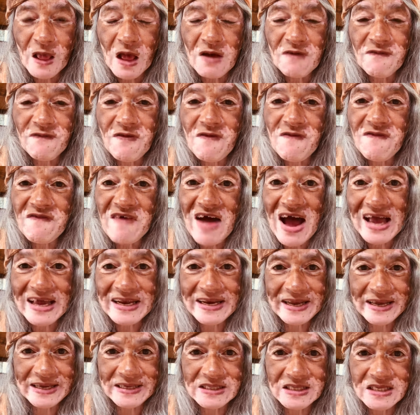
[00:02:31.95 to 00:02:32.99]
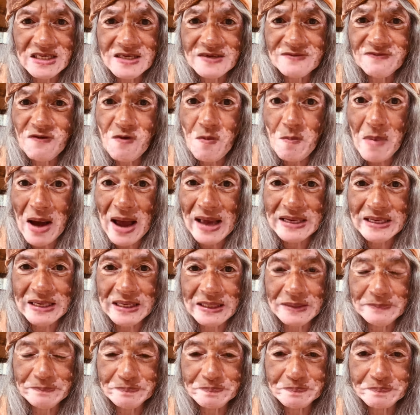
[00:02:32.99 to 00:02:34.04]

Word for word: for finance, for money.